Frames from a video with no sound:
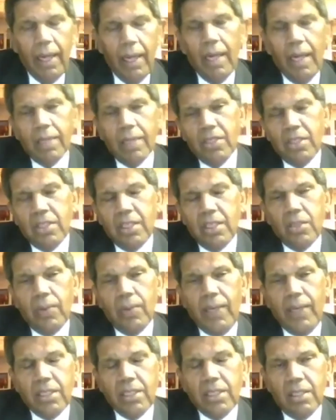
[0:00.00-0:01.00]
to
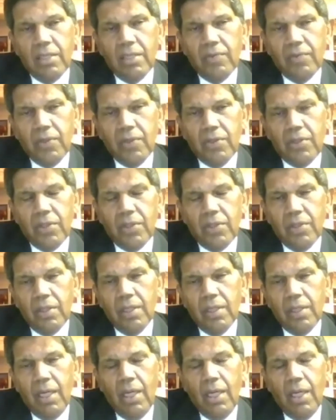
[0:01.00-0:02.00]
situations of concern.
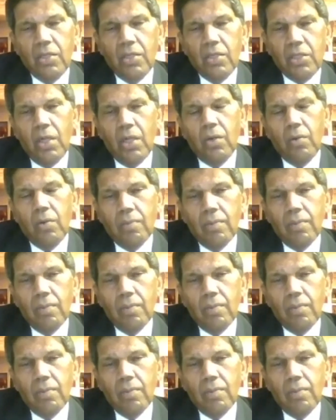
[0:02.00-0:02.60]
So